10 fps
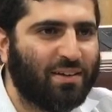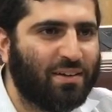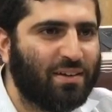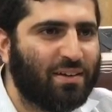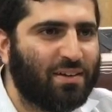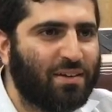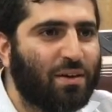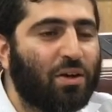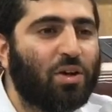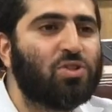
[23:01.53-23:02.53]

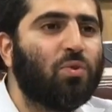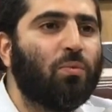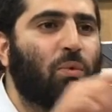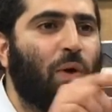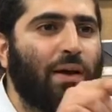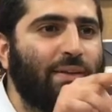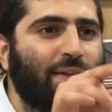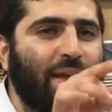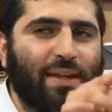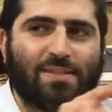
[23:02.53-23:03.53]
Because one
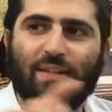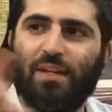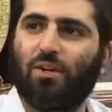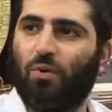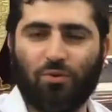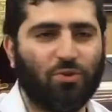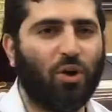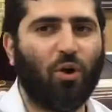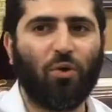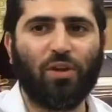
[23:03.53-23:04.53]
day he's going to go into the
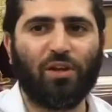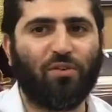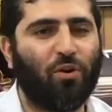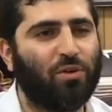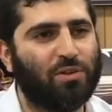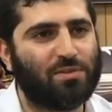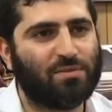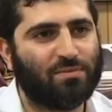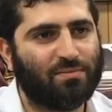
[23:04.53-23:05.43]
Holy of Holies.